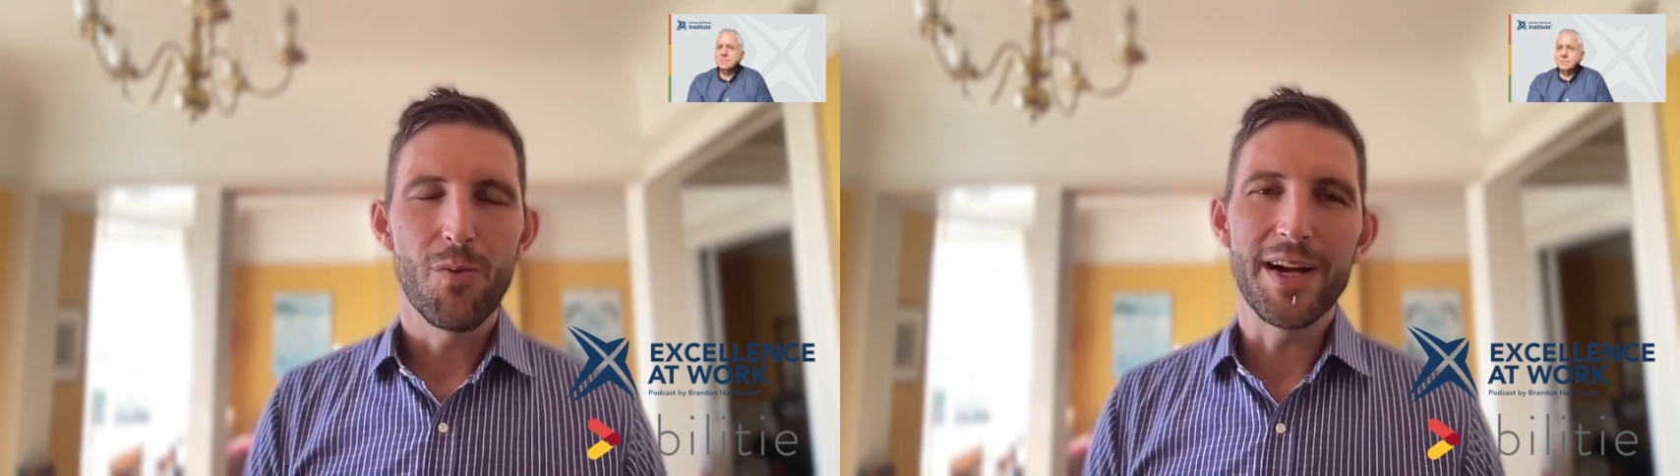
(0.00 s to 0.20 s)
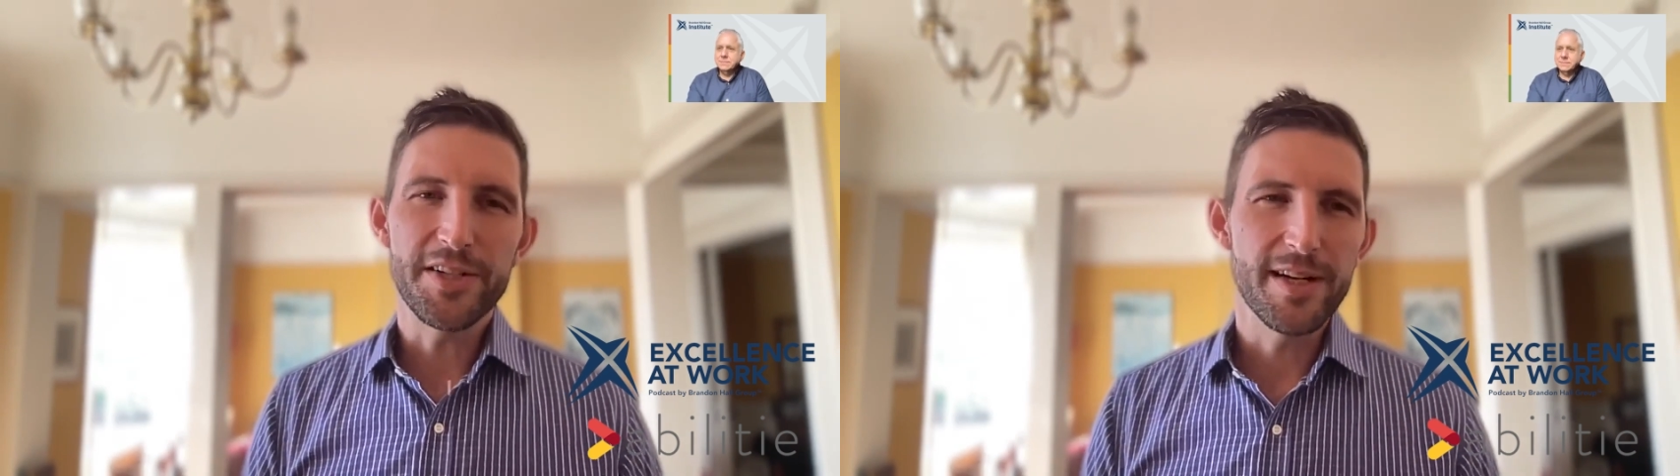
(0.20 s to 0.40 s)

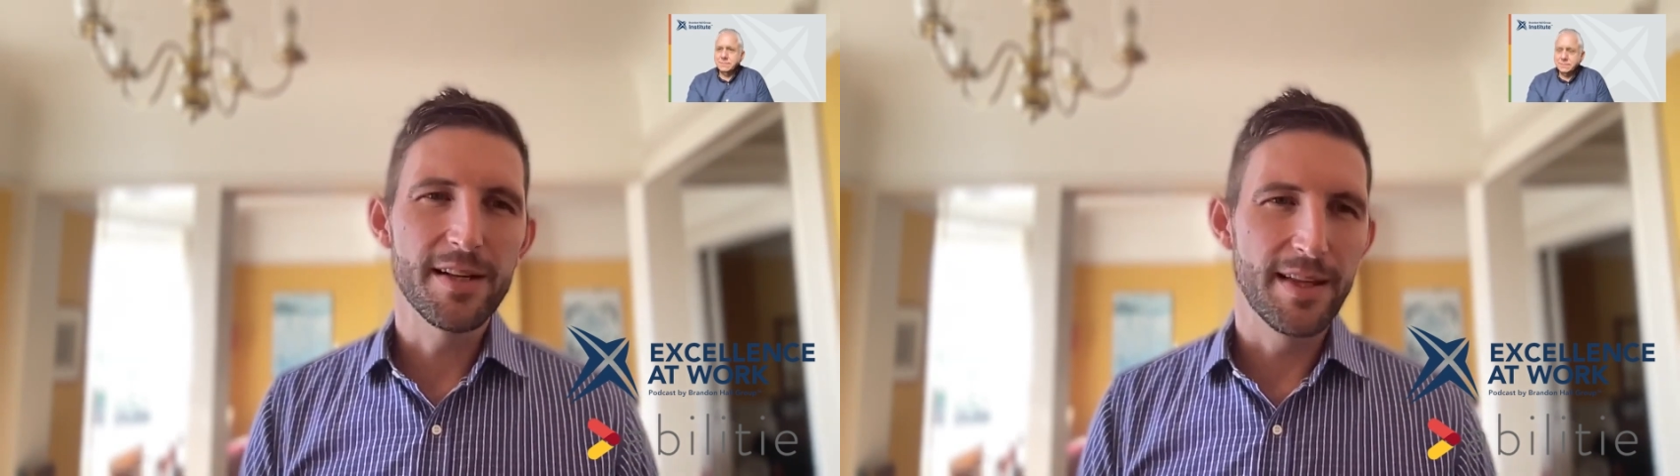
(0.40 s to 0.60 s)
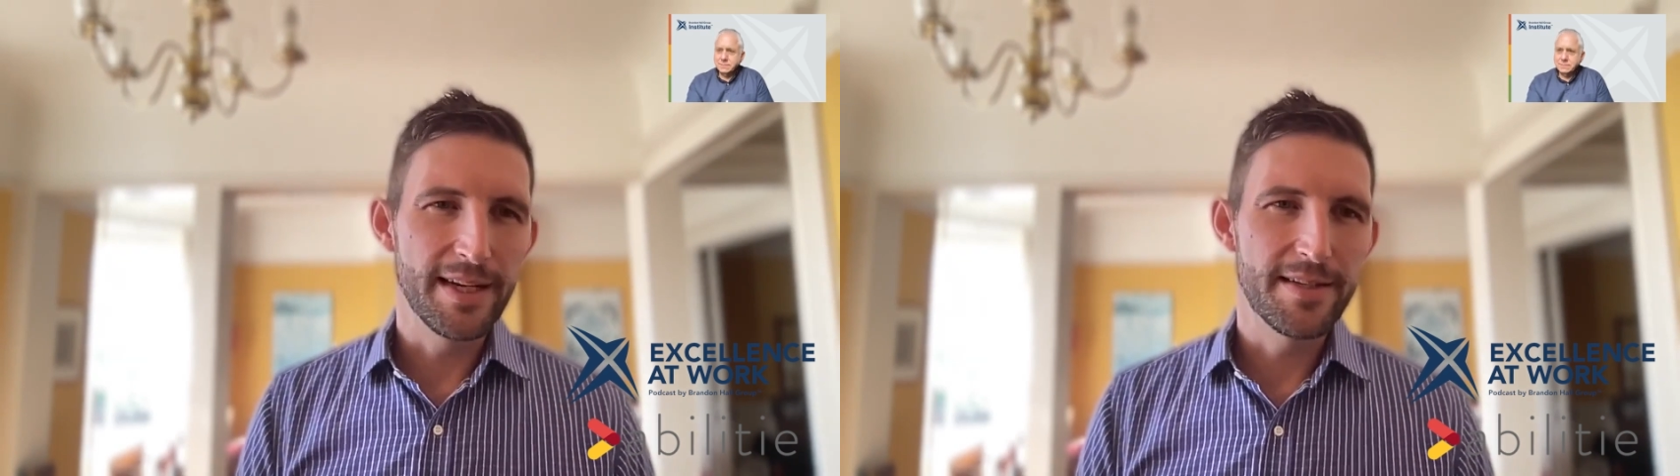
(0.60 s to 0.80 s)
watching
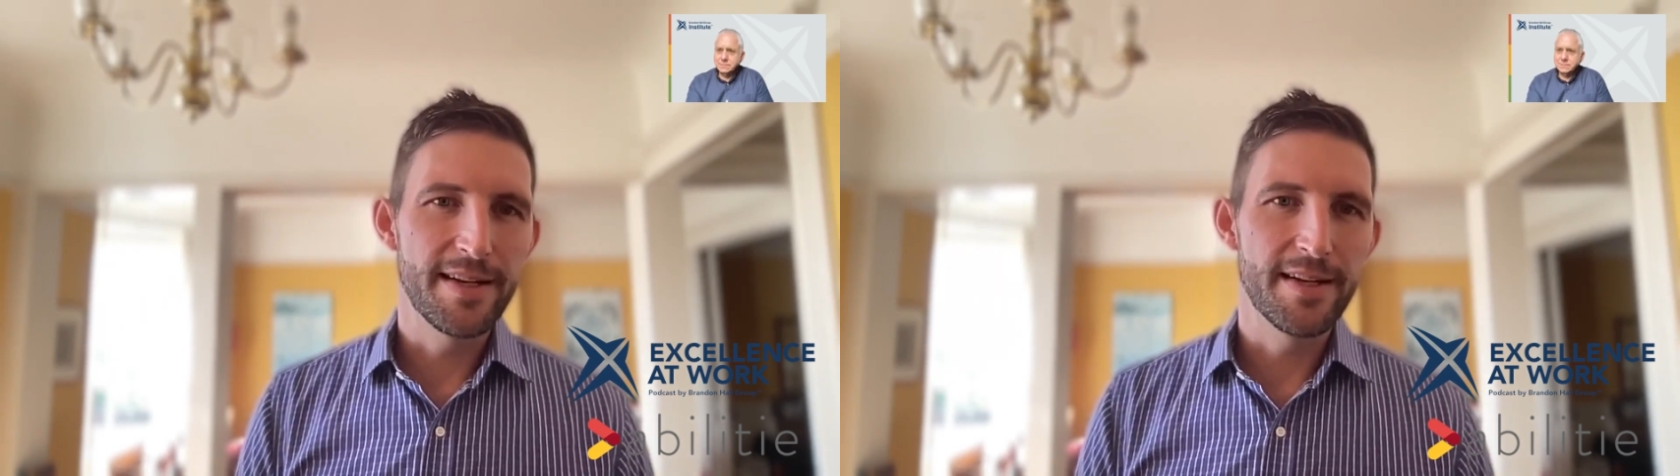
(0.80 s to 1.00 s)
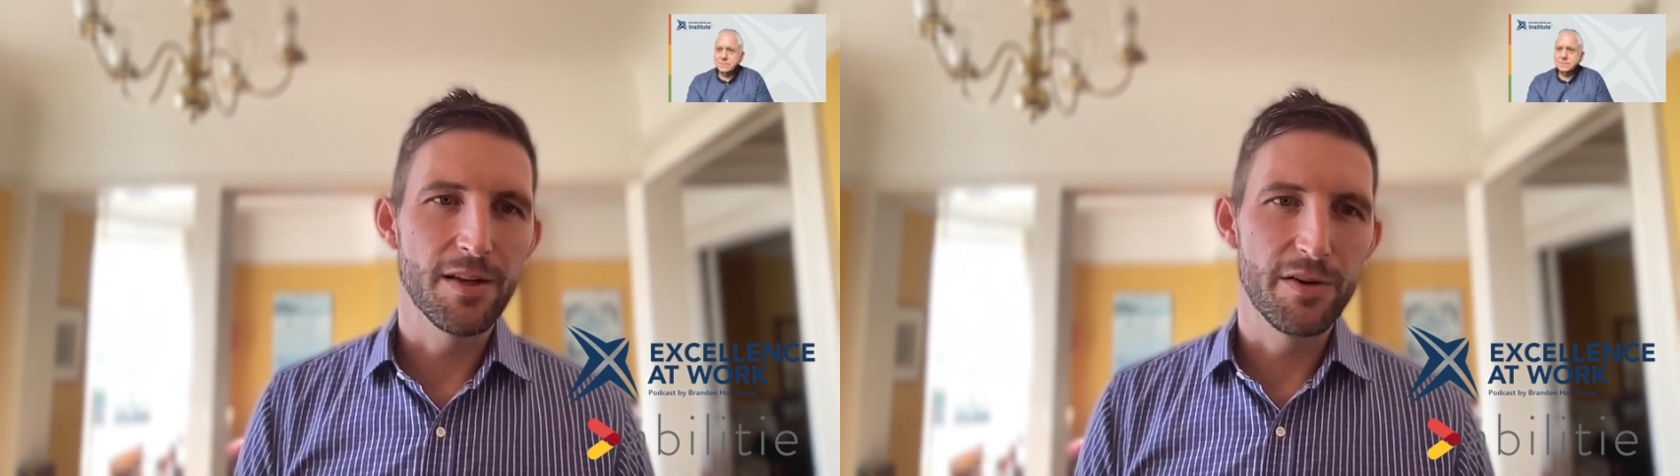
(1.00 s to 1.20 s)
a
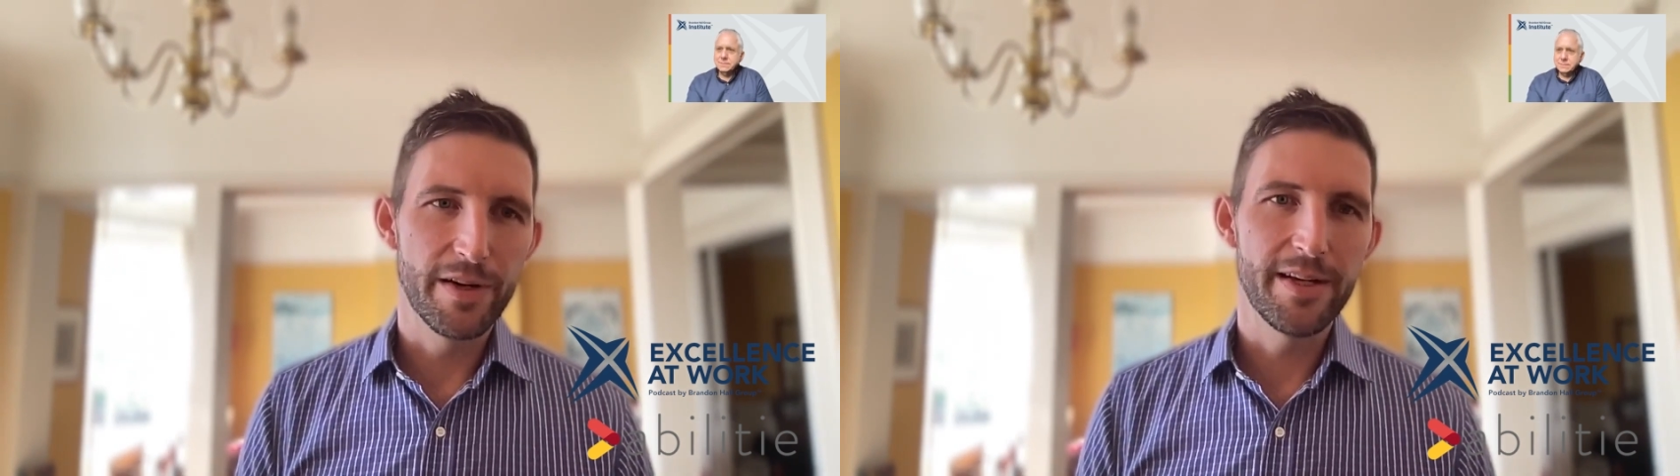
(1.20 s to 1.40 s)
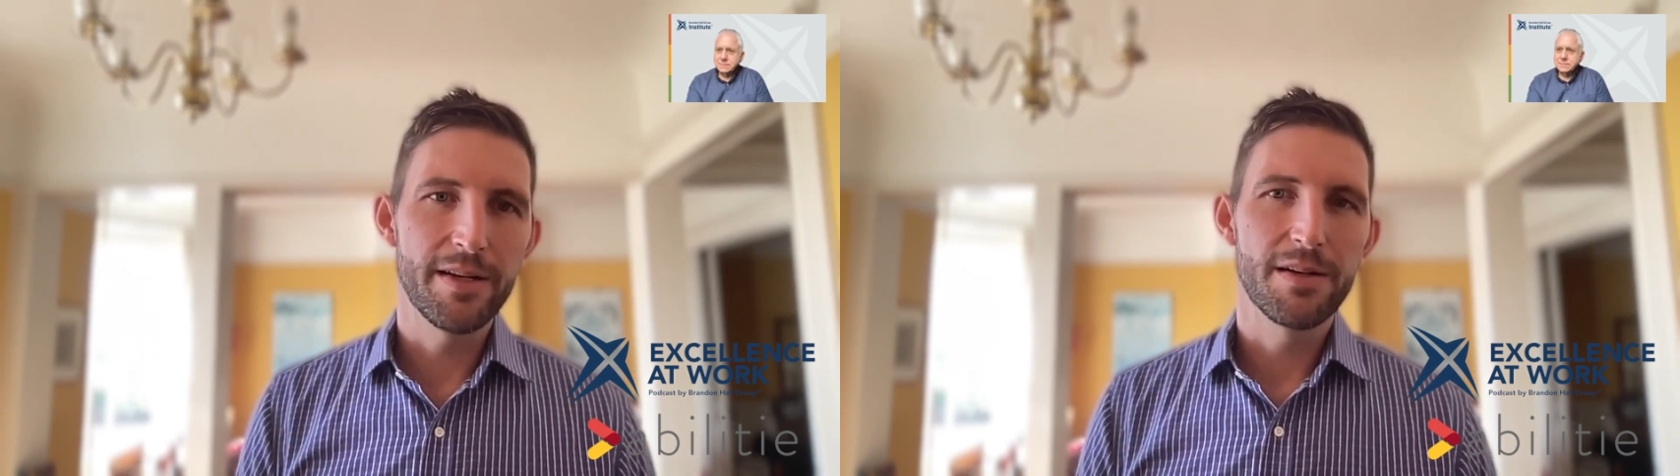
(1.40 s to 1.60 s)
LinkedIn
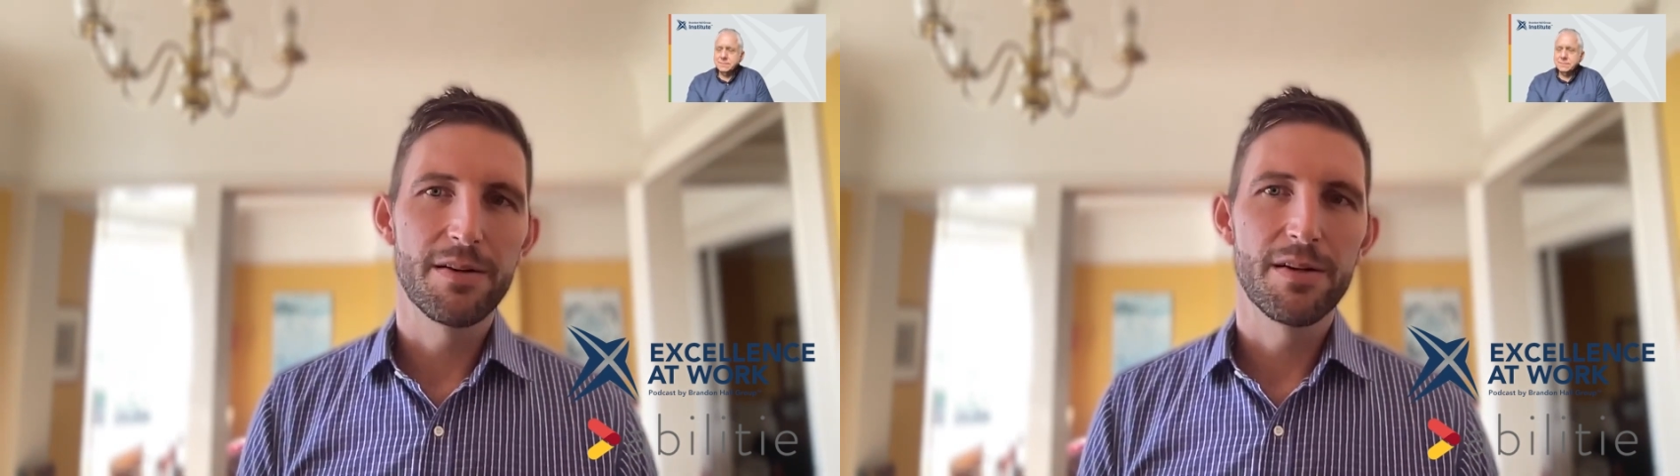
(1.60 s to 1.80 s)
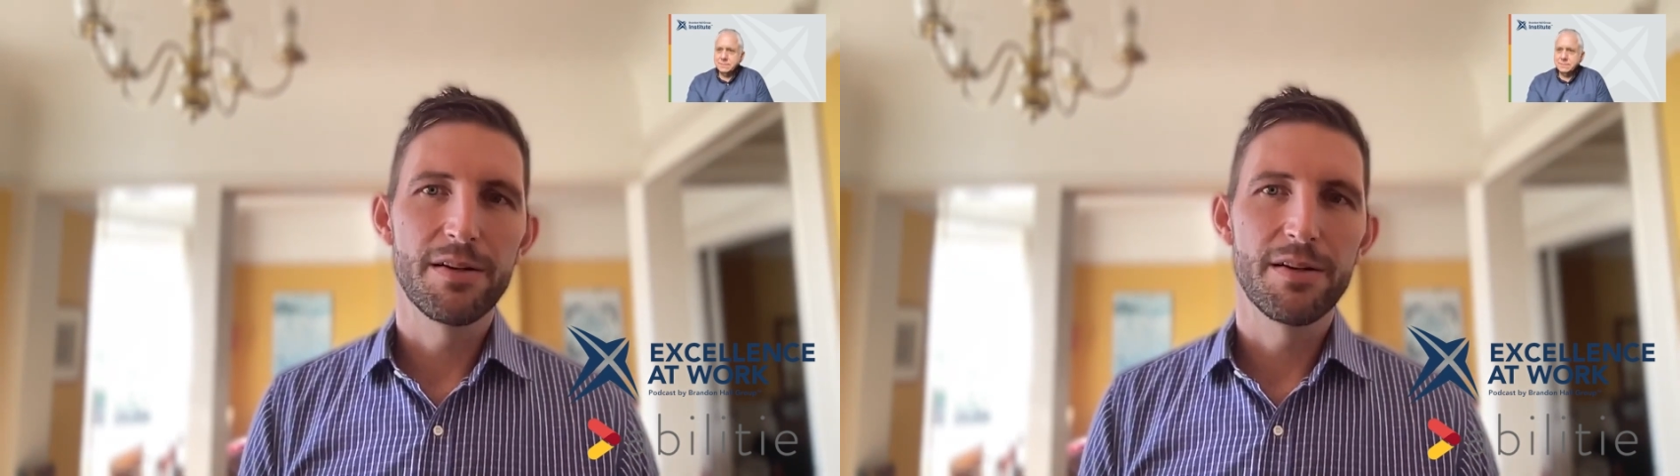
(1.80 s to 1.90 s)
Learning